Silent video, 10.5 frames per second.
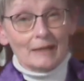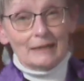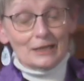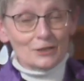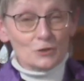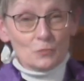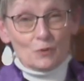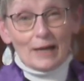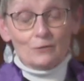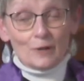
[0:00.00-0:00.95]
He is
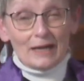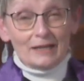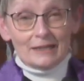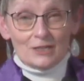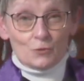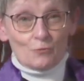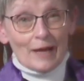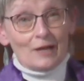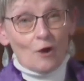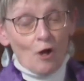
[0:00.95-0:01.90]
bright red. He's
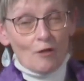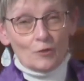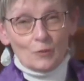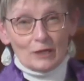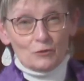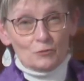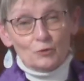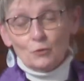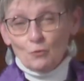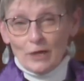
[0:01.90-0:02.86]
red all the way
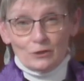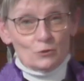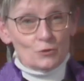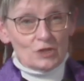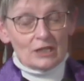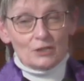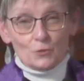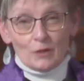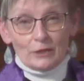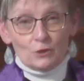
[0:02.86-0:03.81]
through. What you see is
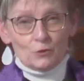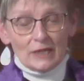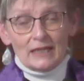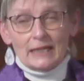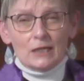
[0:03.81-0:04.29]
what you get.